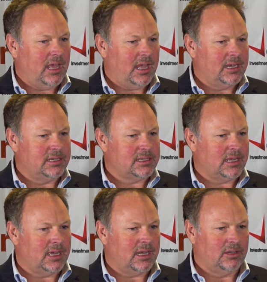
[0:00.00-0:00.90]
And
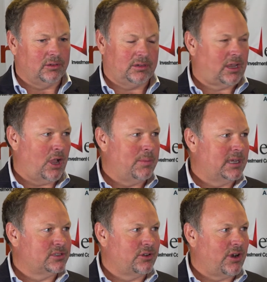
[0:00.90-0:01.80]
look,
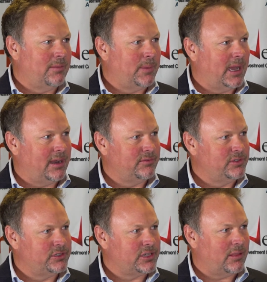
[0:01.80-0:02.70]
Cobar is a great part of
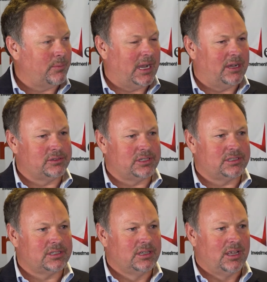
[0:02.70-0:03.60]
New South Wales.
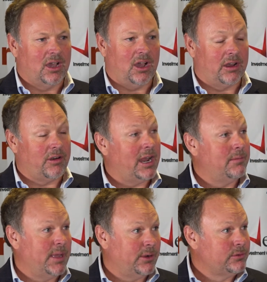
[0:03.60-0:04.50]
It's
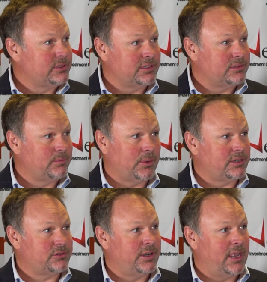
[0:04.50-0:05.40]
high-grade metals is what
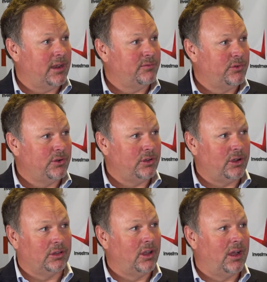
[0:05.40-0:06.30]
it's renowned for,
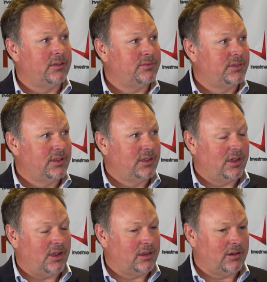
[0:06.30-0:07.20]
long life,
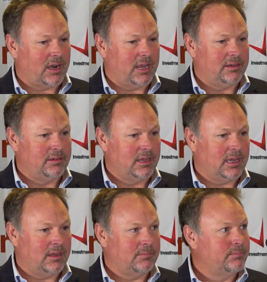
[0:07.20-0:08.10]
high-grade
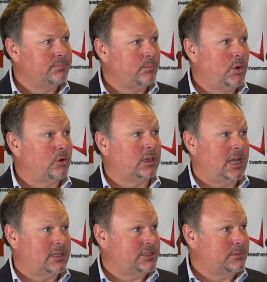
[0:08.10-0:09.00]

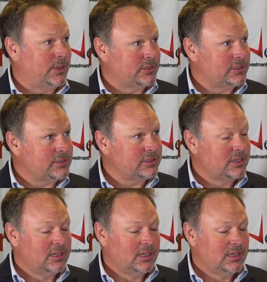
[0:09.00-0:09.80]
world-class deposits.